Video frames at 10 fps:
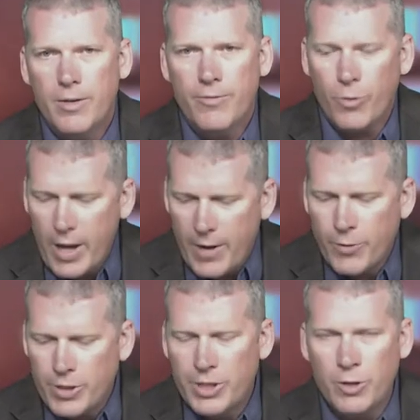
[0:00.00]
for
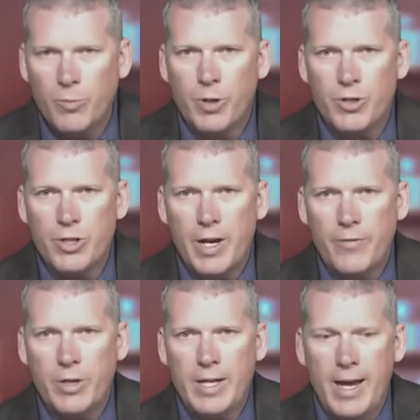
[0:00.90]
every single person
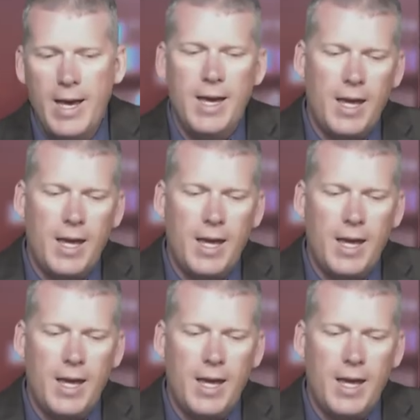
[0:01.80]
every day.